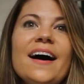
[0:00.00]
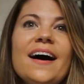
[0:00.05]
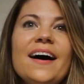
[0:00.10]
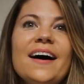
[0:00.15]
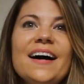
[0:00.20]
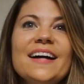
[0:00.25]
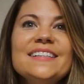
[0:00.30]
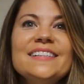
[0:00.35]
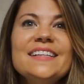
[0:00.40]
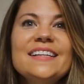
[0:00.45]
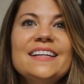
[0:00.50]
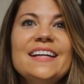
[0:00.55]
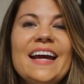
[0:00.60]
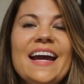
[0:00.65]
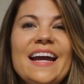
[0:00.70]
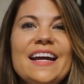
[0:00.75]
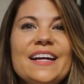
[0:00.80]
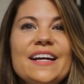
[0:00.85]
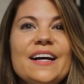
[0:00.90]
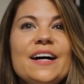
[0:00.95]
I did
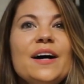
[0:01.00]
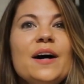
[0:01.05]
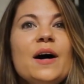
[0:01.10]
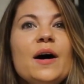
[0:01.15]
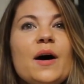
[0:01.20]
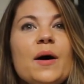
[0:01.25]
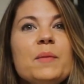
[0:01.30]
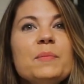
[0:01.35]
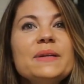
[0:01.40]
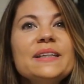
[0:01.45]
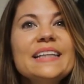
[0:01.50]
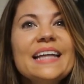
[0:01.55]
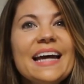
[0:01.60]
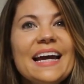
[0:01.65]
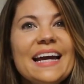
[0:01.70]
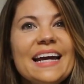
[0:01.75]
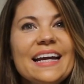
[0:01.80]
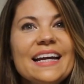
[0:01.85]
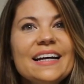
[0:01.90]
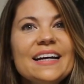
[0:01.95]
a
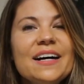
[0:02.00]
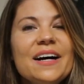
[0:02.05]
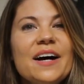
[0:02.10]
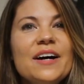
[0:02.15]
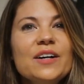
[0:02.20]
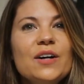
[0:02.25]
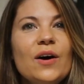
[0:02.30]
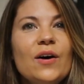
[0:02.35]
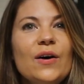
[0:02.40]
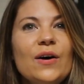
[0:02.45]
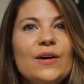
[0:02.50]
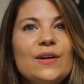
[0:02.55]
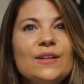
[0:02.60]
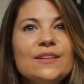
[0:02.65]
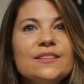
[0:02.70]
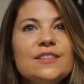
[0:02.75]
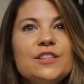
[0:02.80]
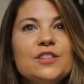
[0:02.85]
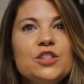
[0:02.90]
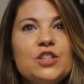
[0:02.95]
play
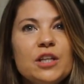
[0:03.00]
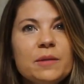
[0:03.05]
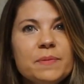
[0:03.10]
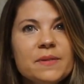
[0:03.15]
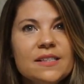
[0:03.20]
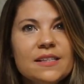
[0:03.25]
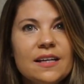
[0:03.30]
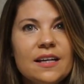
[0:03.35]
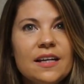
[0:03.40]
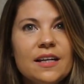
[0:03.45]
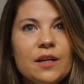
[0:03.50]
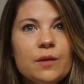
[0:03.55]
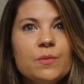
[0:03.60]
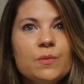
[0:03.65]
called Gypsy.